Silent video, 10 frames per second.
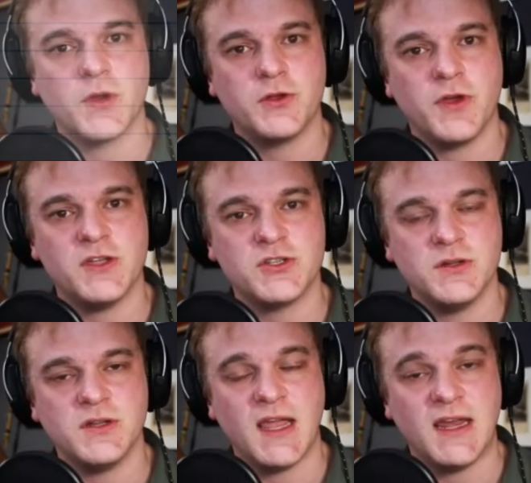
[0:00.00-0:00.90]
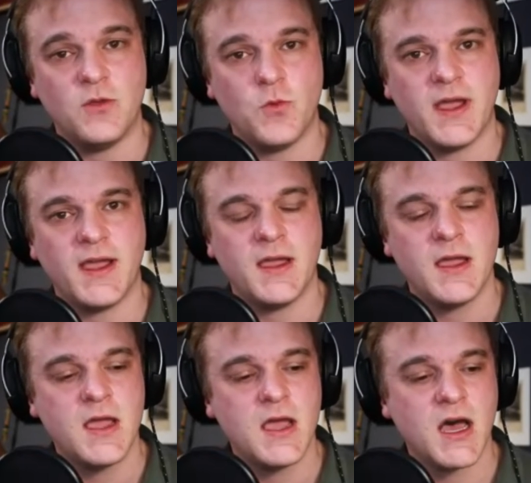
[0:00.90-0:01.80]
your engine anyway
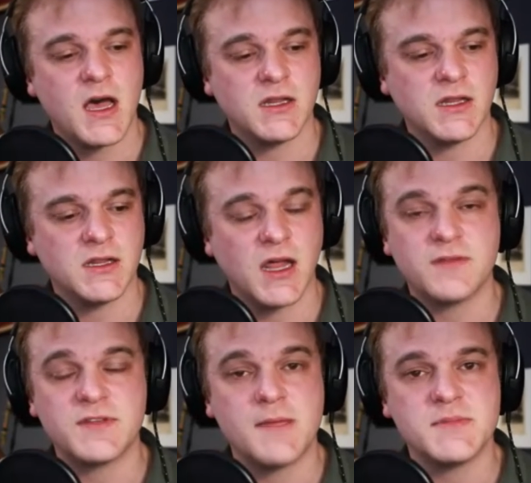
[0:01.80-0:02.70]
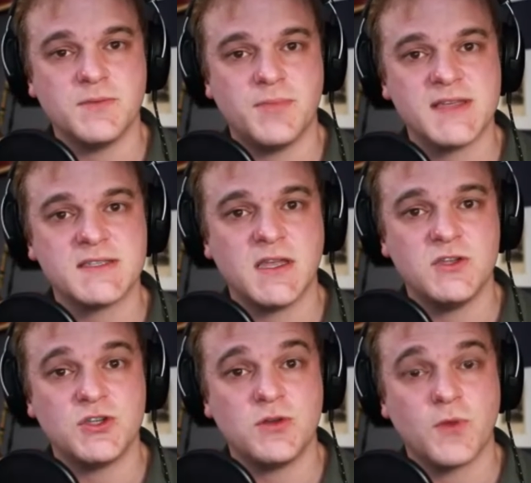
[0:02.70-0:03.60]
a lot of times the best
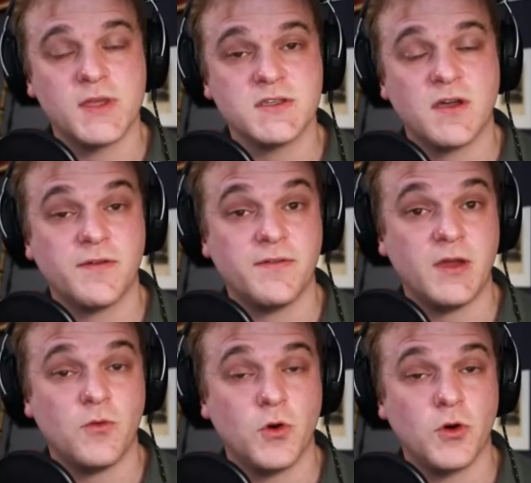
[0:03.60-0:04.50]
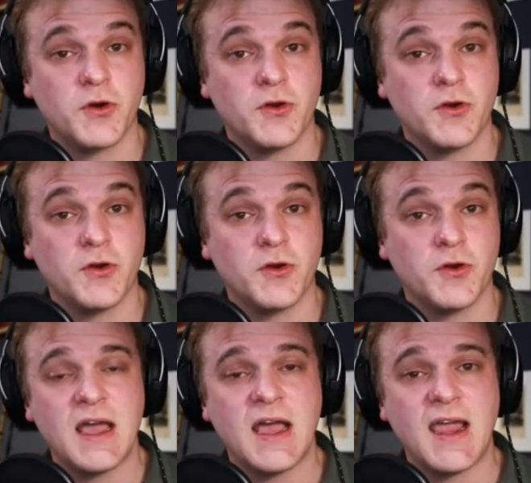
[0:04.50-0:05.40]
engine runs off of eight workers
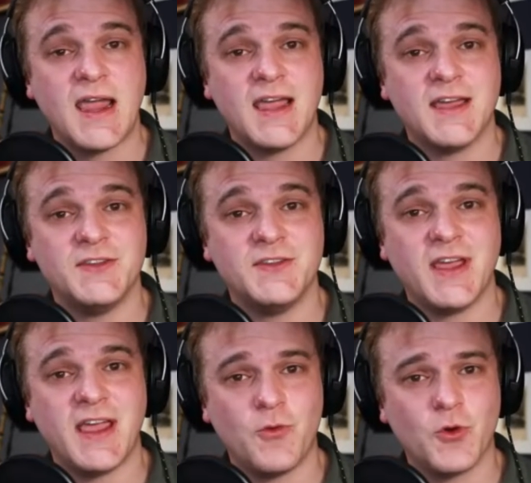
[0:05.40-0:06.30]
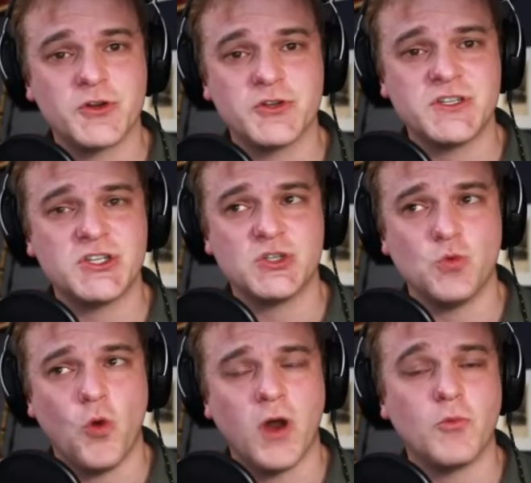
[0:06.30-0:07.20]
and eight workers is just
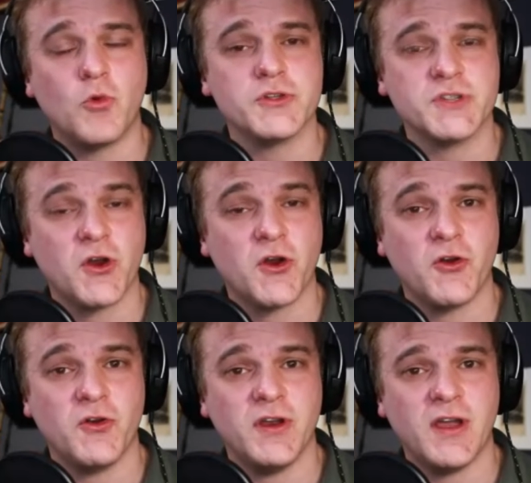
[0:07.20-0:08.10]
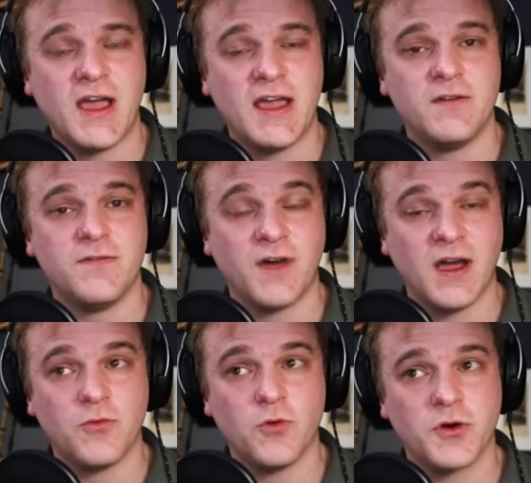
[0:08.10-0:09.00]
one more turn ahead of
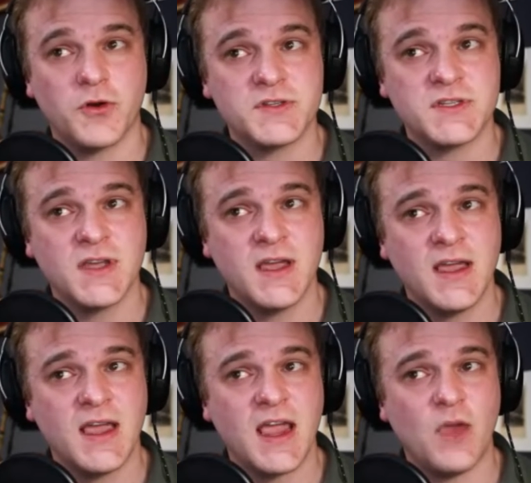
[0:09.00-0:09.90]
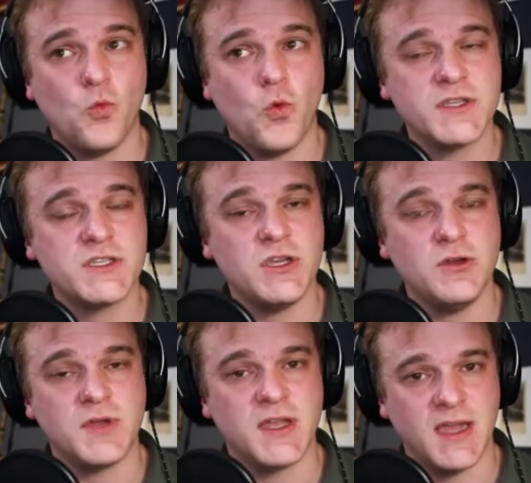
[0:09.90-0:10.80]
five workers and once
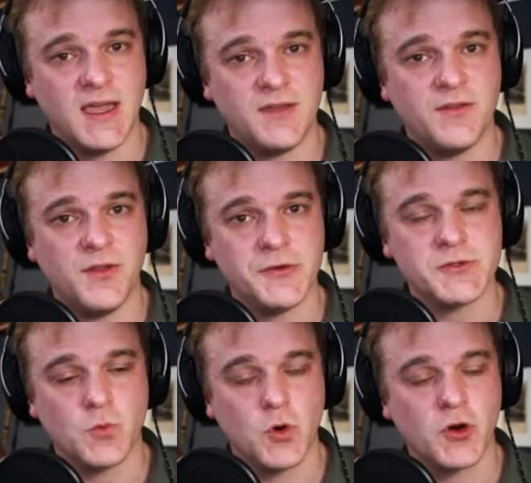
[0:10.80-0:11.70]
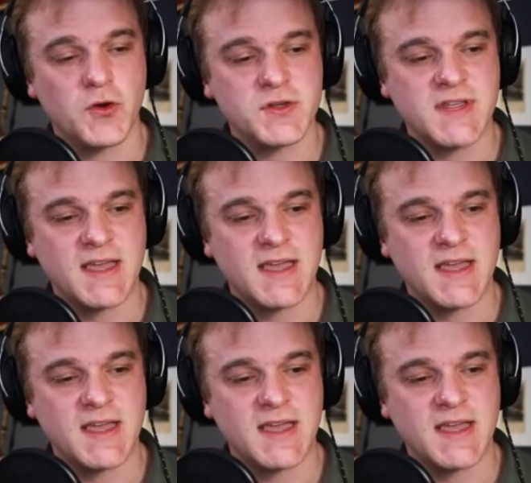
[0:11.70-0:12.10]
you get those workers that